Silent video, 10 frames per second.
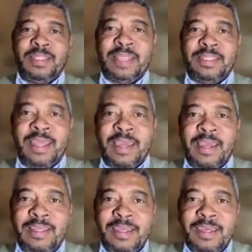that
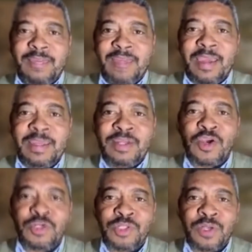they are in
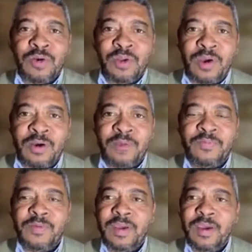control of